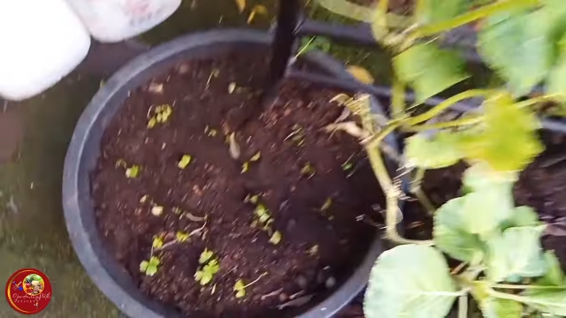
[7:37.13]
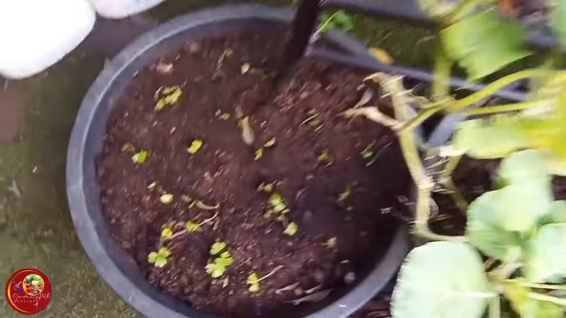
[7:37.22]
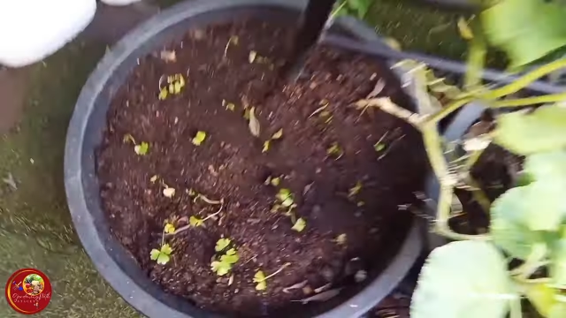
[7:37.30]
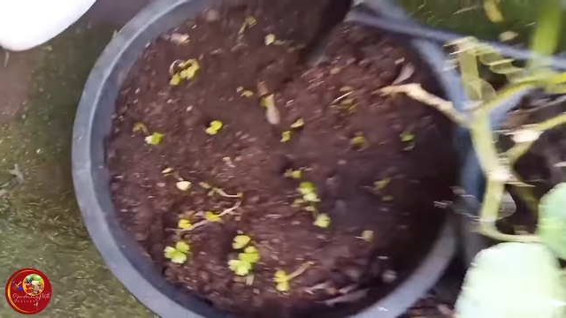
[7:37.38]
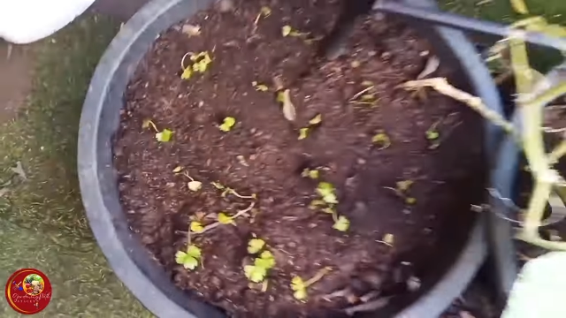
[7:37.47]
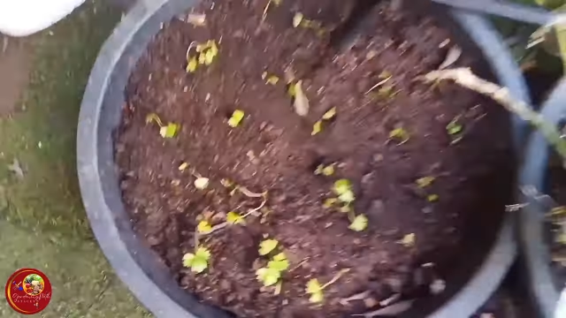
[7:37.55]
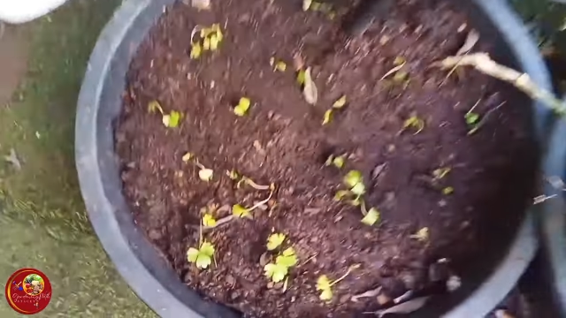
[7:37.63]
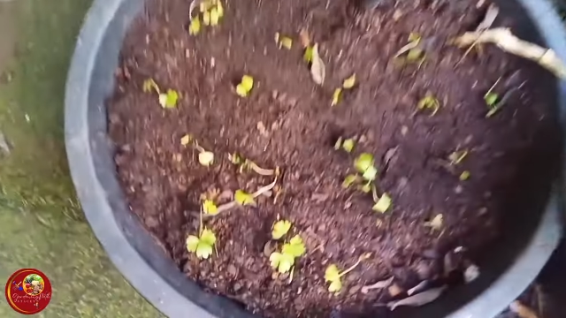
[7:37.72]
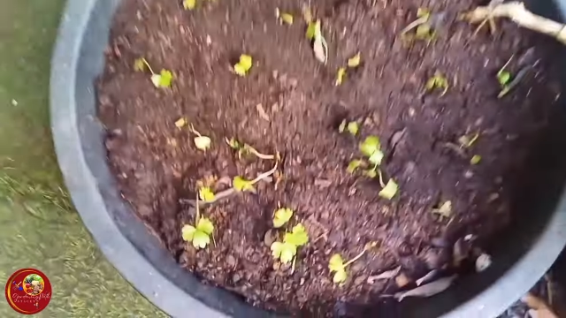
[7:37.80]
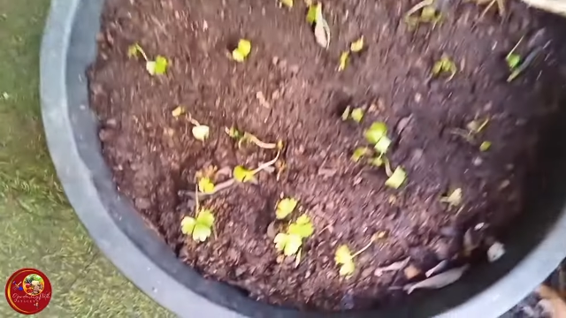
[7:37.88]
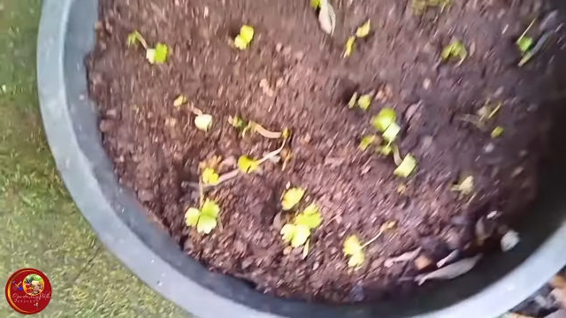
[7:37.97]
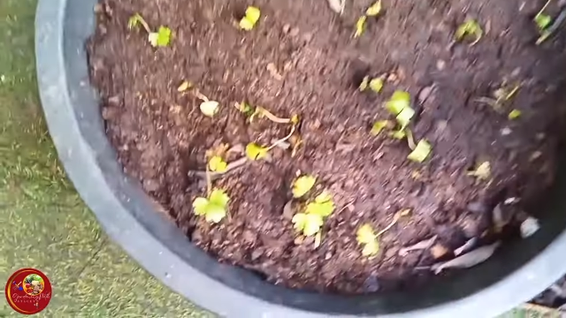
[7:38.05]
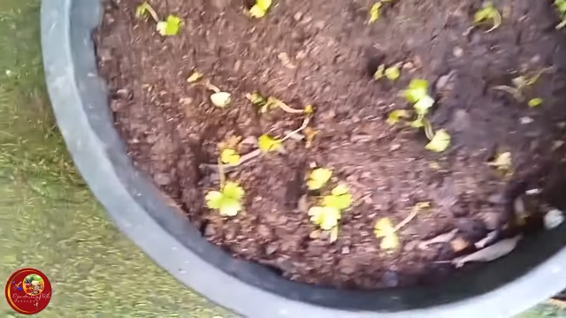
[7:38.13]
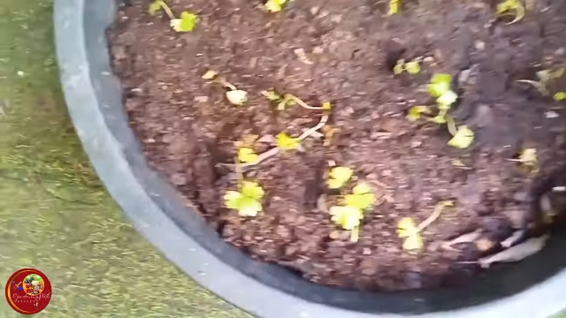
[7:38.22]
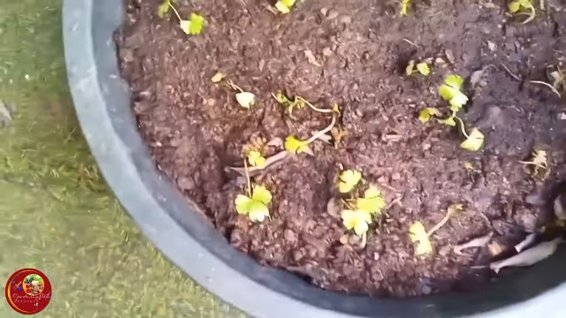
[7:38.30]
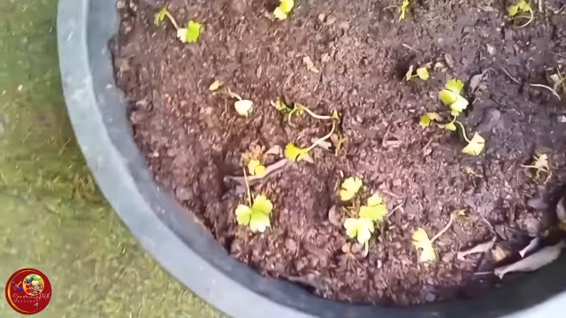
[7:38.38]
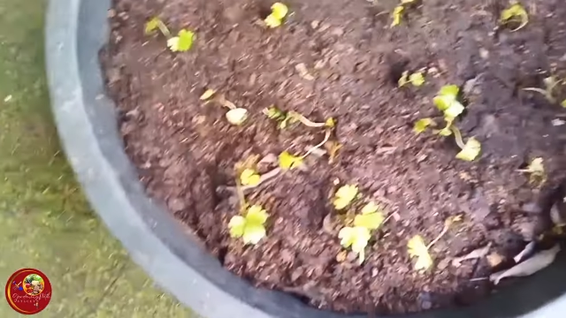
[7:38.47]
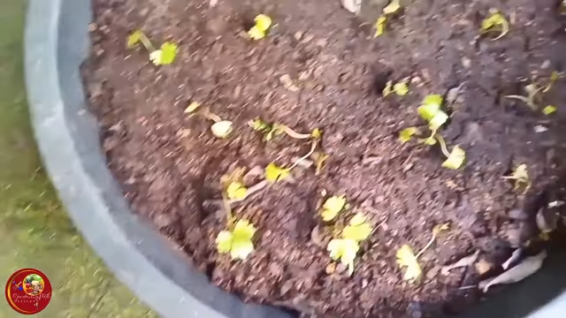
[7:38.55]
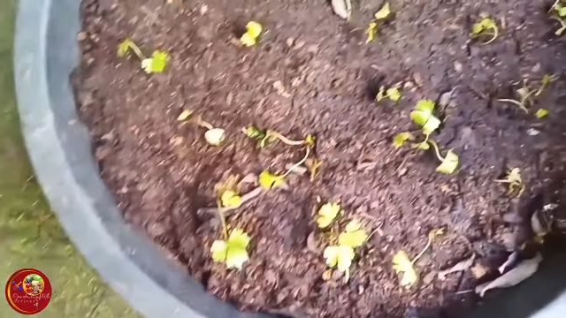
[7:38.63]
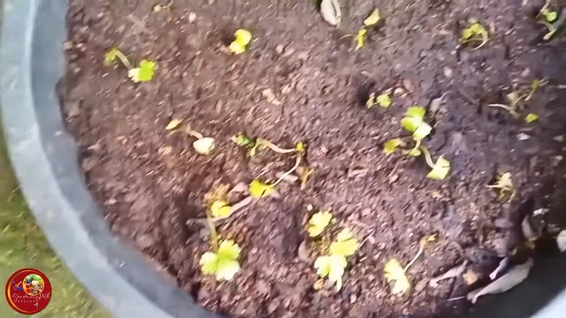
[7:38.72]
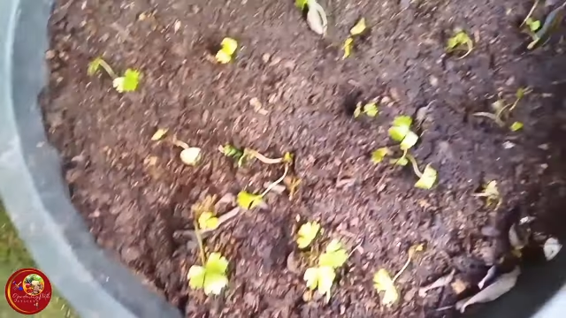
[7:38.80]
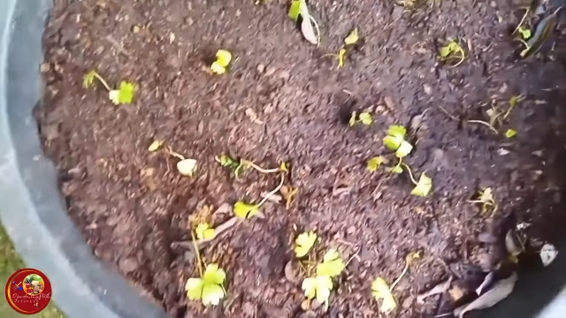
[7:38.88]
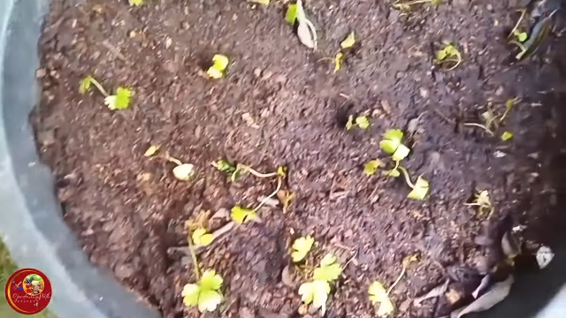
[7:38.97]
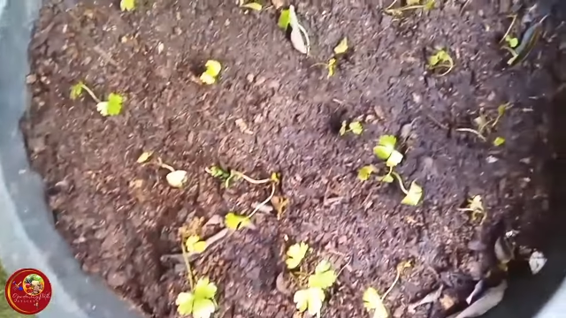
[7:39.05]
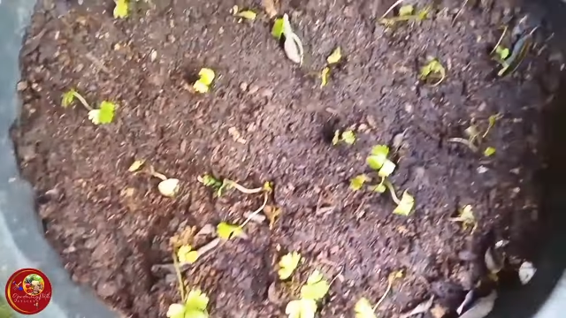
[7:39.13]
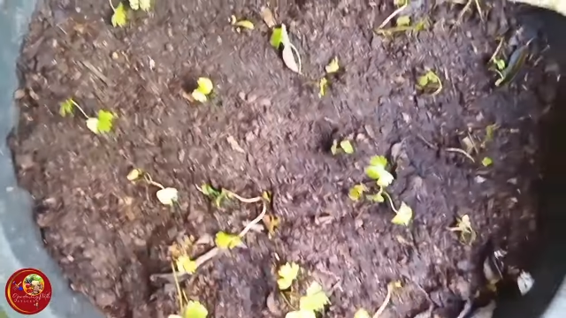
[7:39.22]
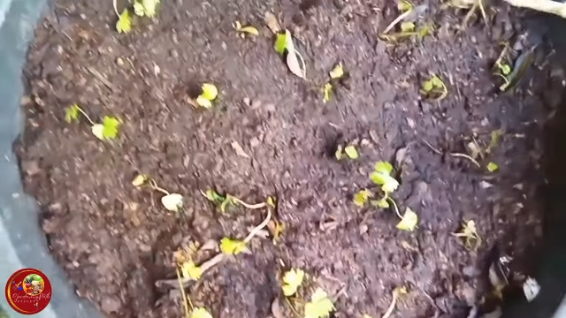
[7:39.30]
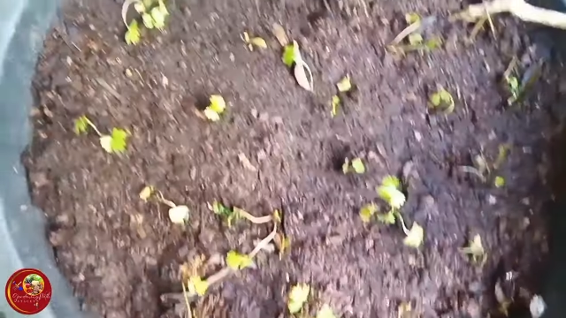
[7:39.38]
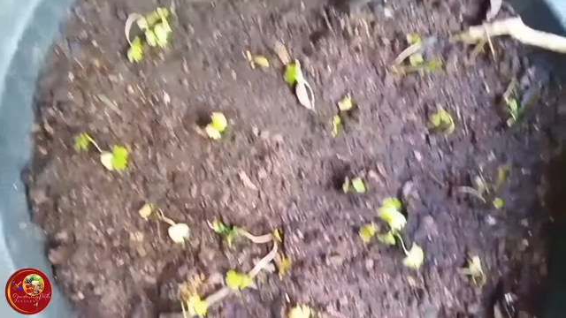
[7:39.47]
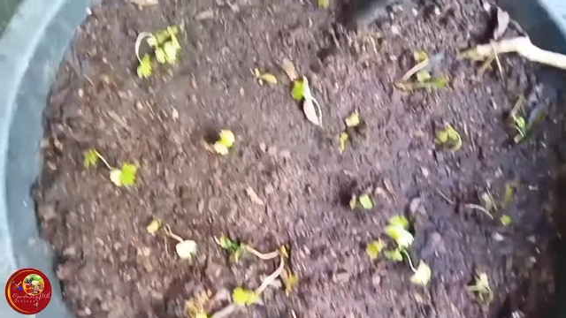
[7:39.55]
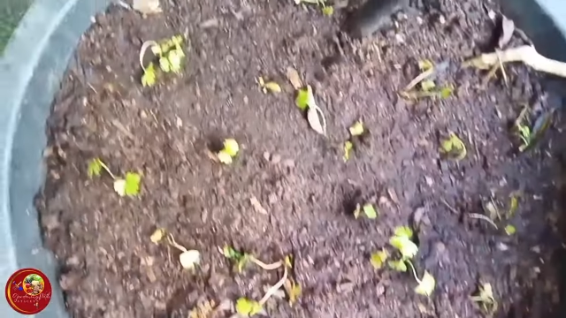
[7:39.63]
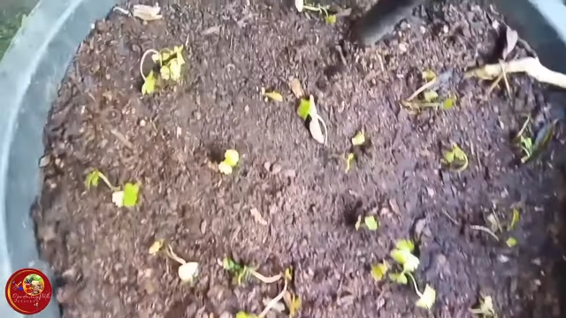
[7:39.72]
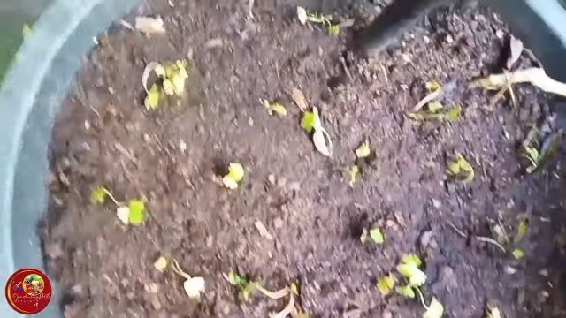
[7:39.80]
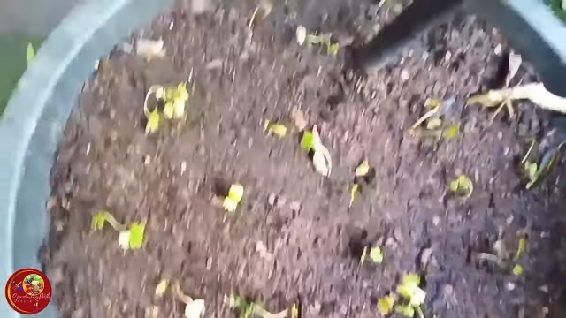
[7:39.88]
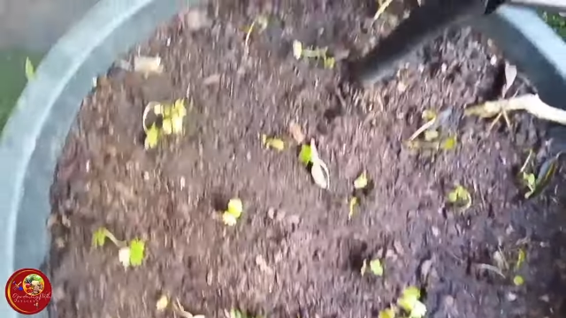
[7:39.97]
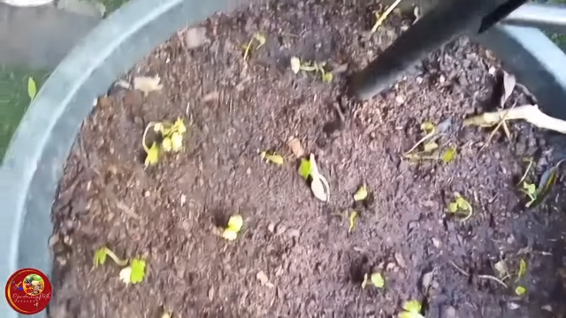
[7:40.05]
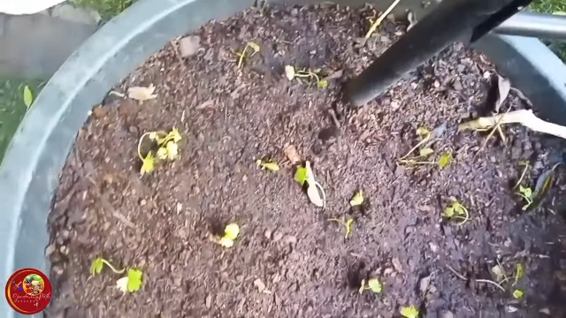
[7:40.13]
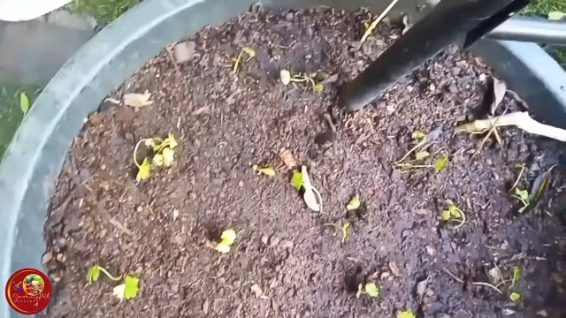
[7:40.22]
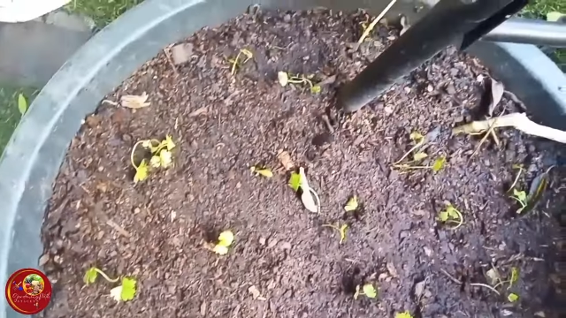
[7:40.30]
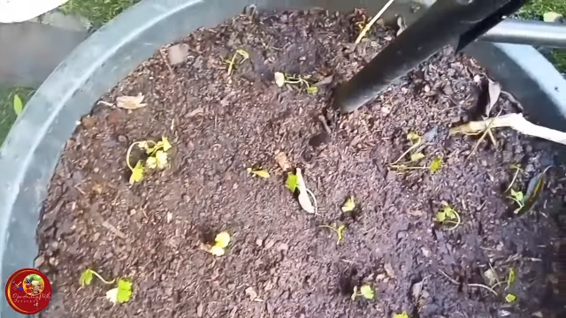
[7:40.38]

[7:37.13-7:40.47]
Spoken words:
Nobody's mouth can be seen.